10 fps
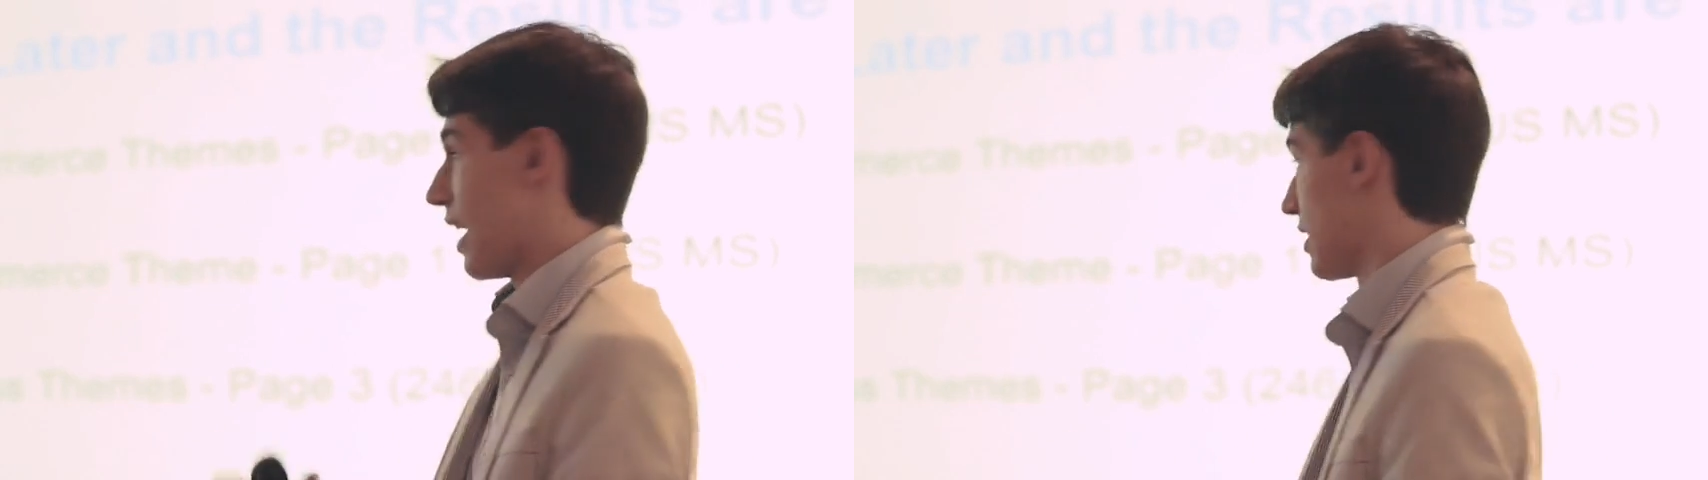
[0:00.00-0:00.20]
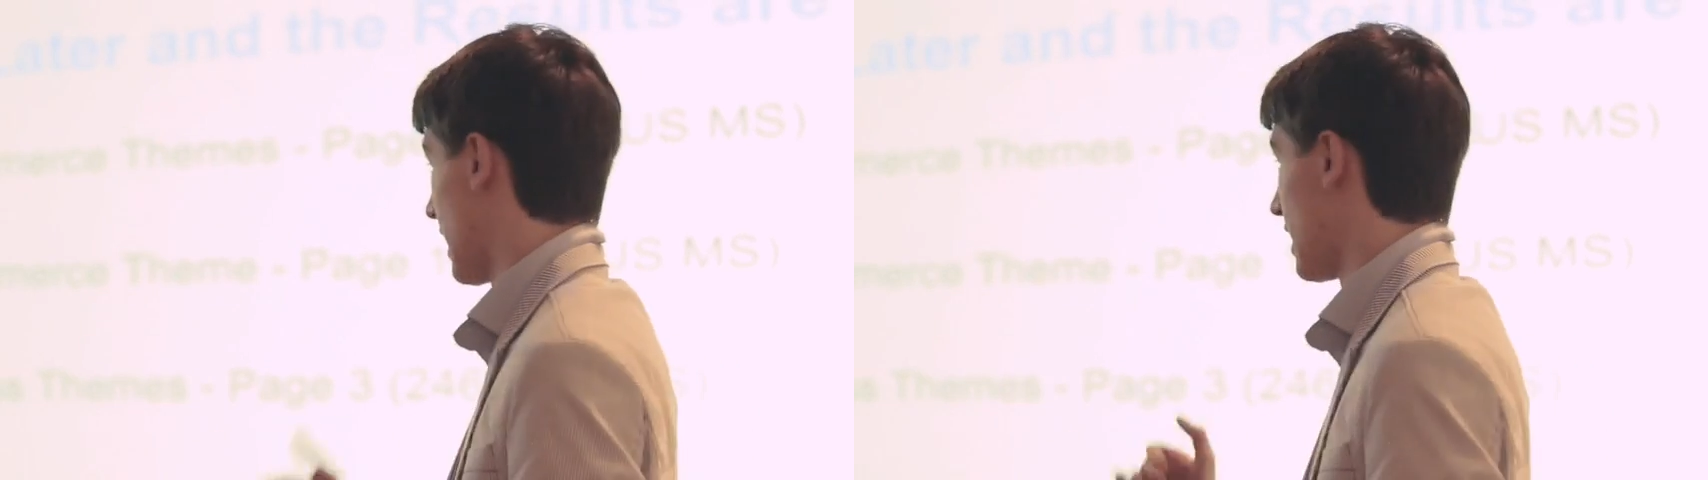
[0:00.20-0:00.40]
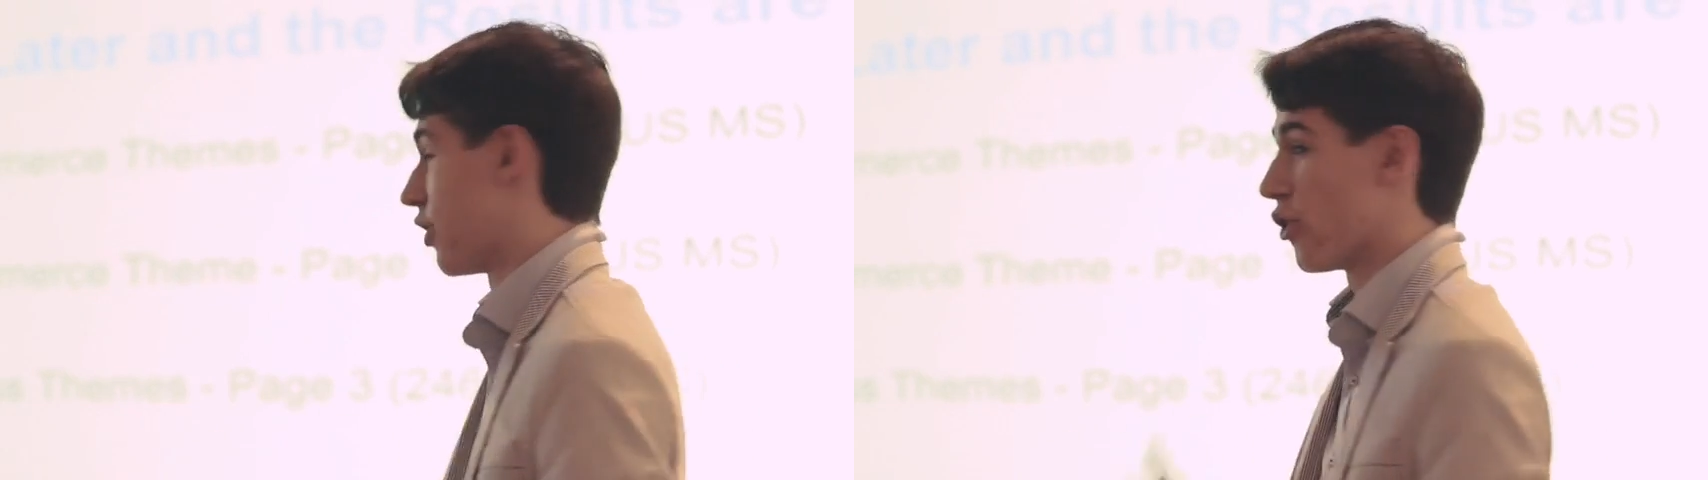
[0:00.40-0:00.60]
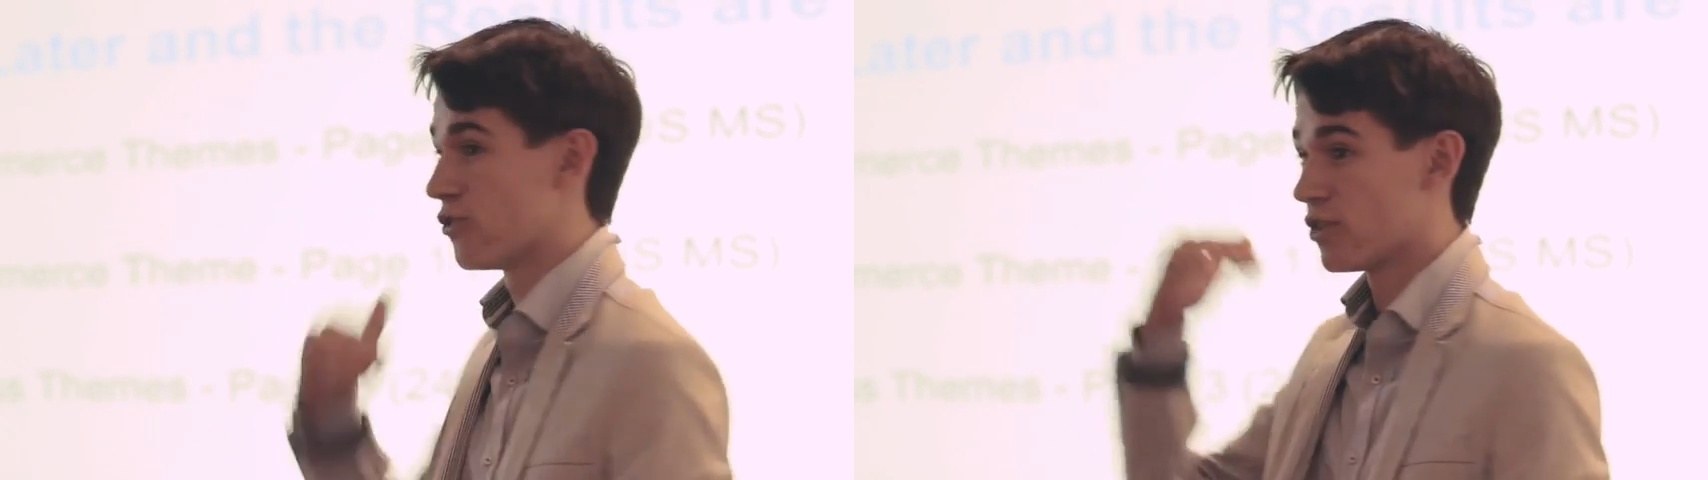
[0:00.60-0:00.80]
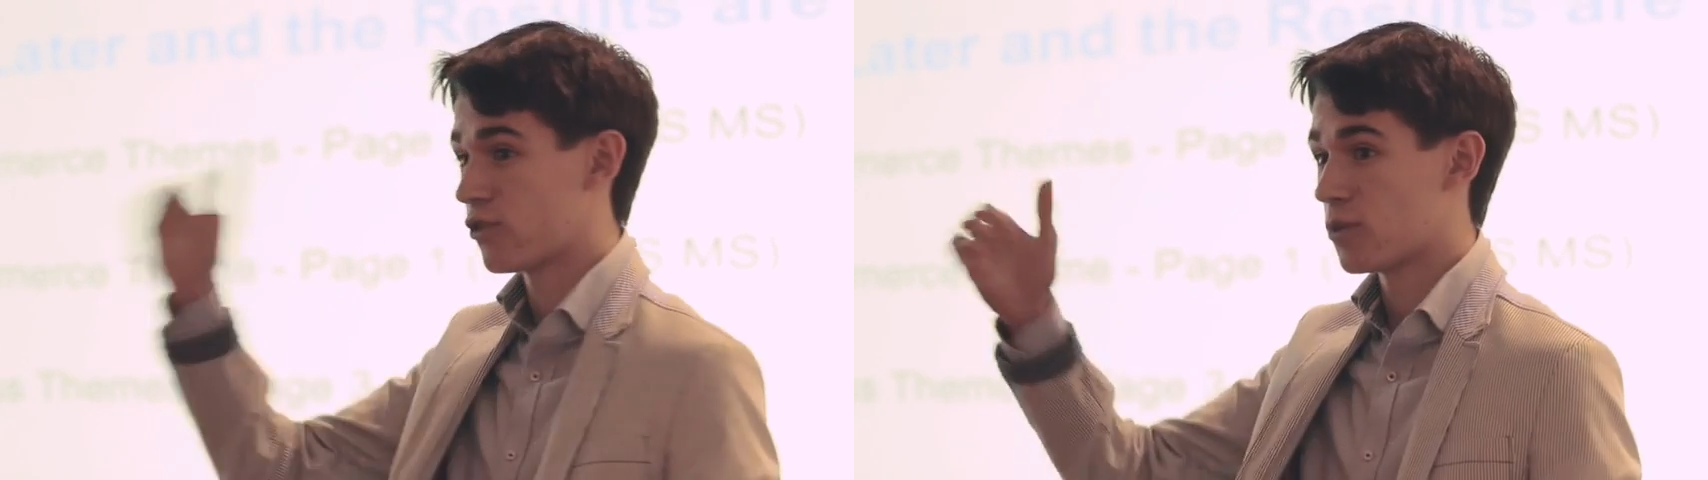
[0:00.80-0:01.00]
and taken
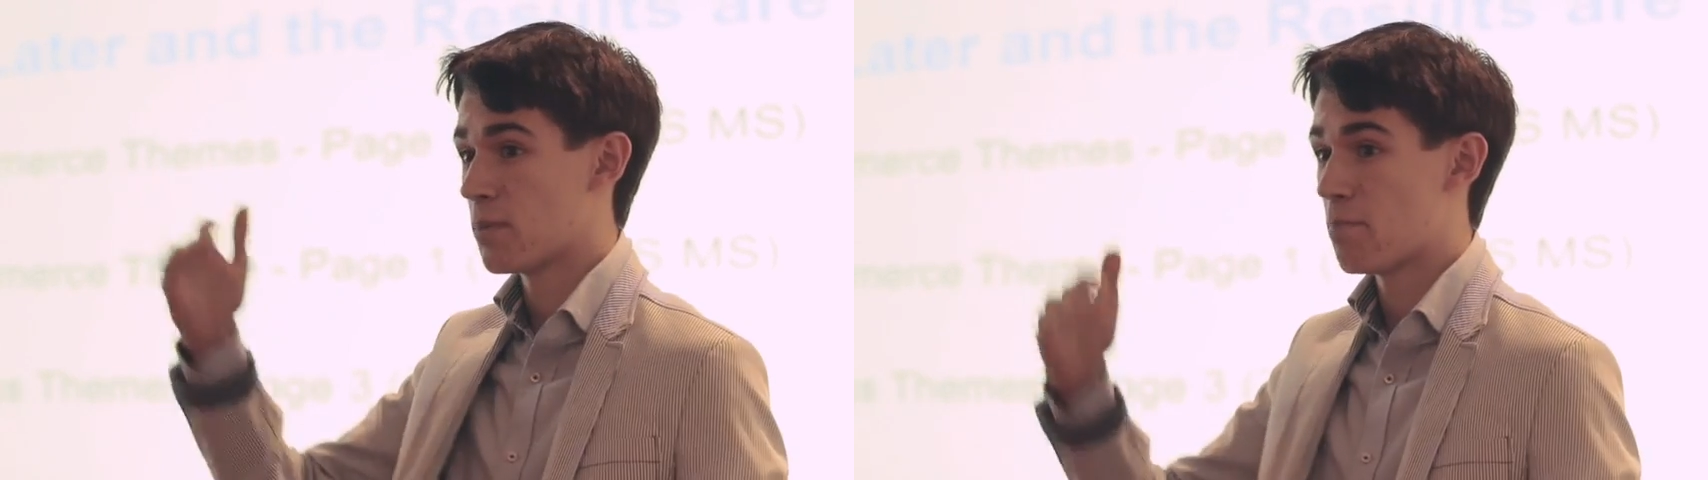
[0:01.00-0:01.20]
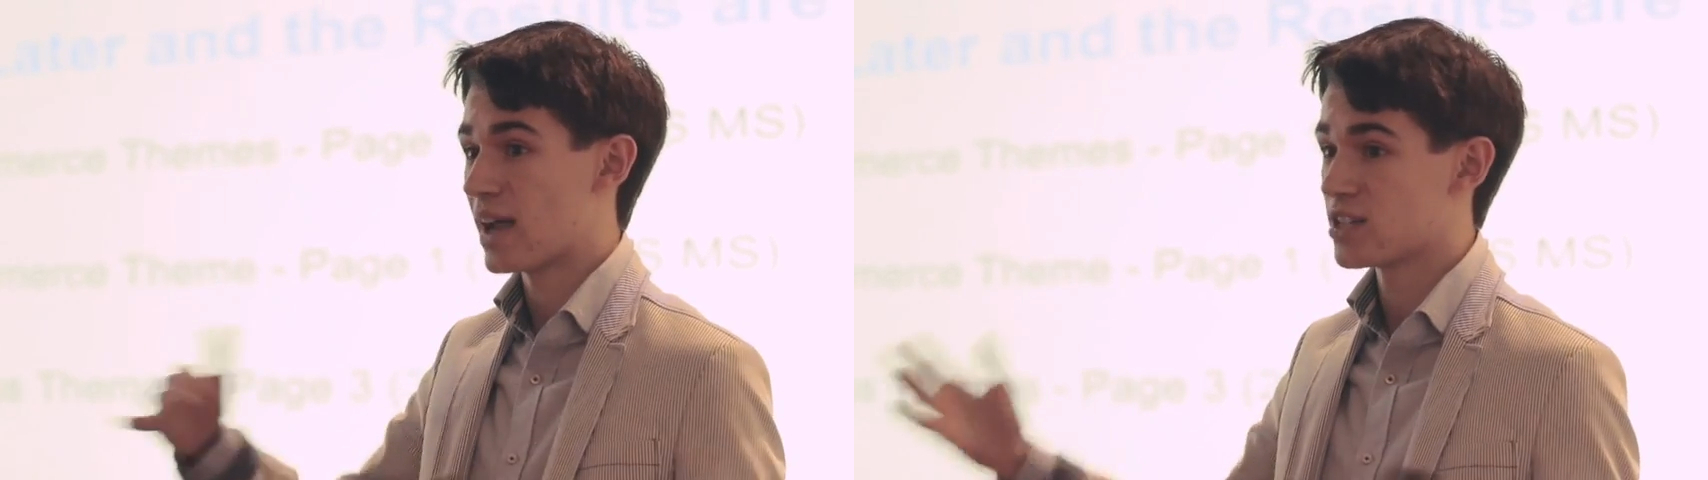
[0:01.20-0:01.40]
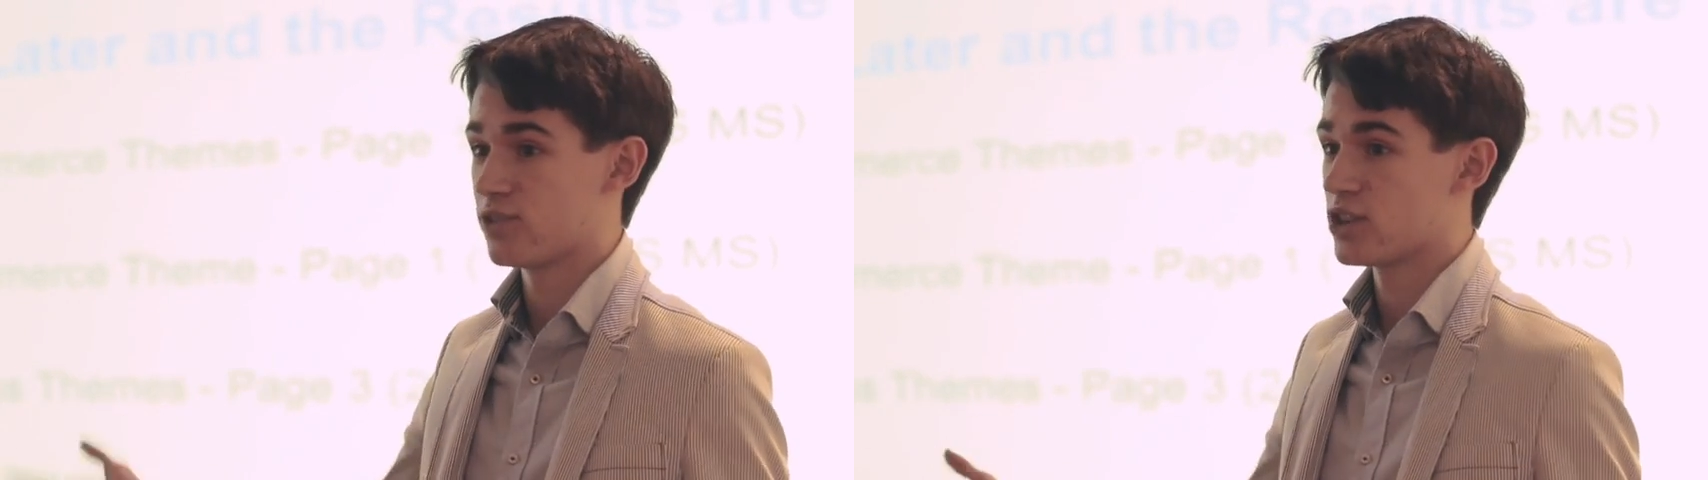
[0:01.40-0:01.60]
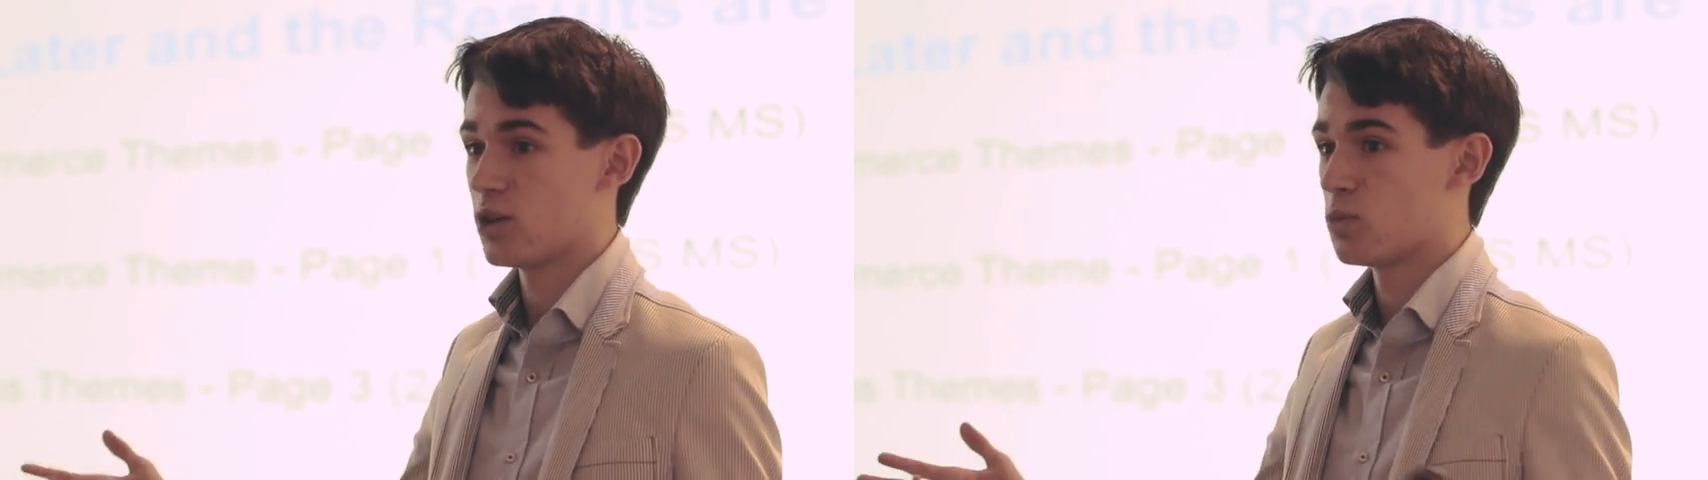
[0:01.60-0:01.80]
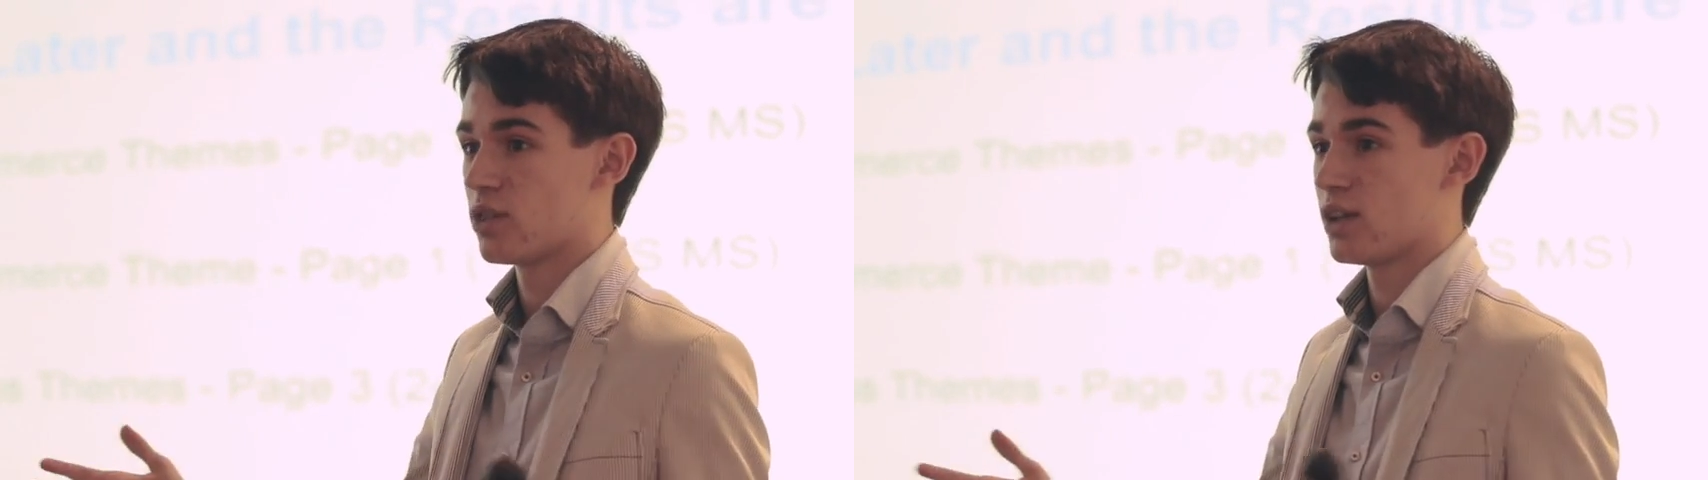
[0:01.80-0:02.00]
over from a massive
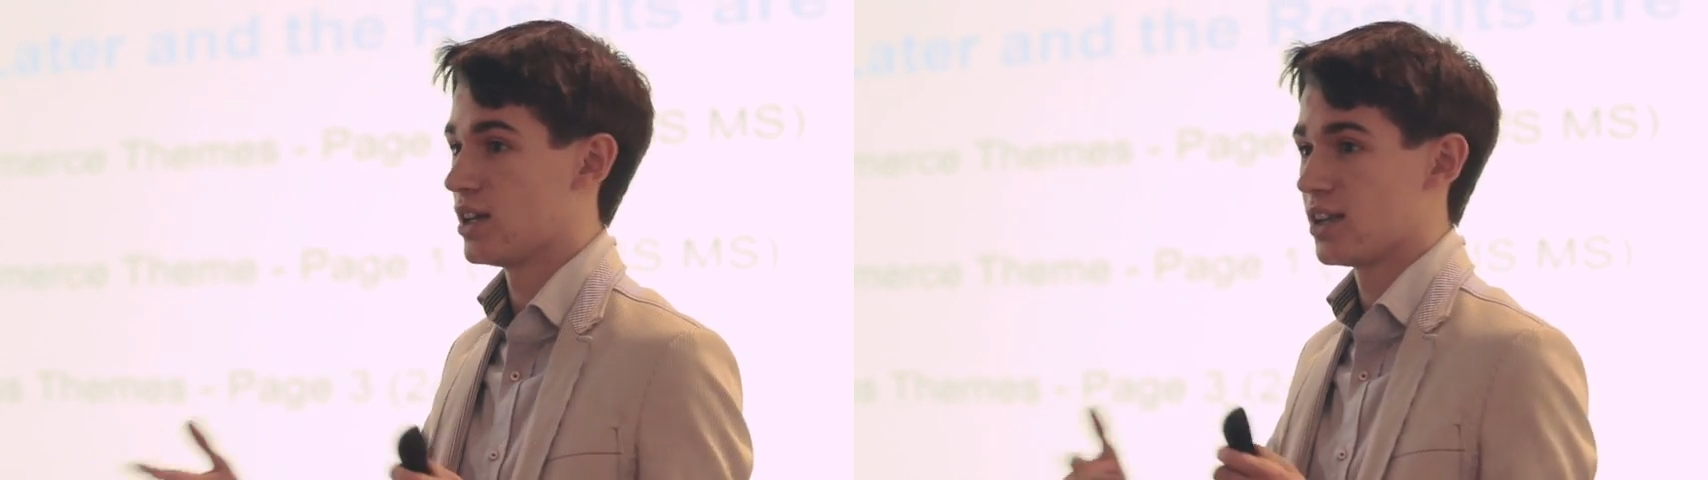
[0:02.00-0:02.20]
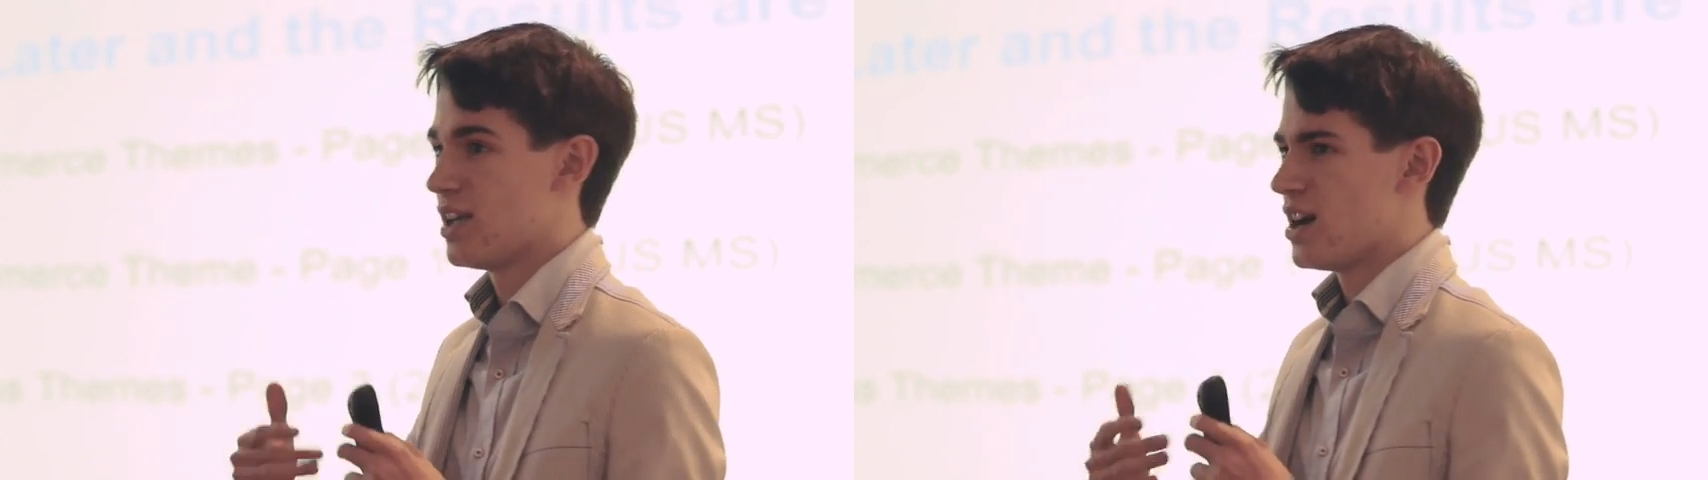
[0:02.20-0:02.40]
site with like